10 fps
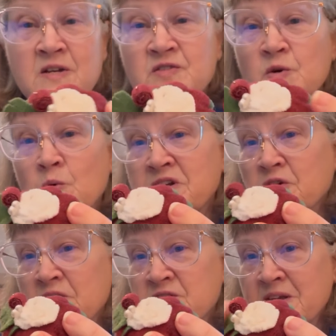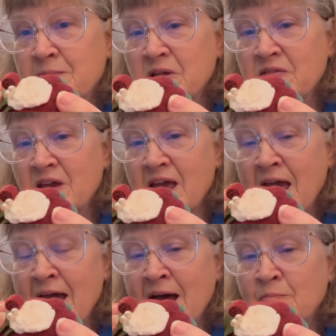So when you're assembling the
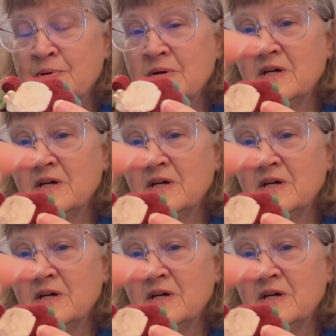cap,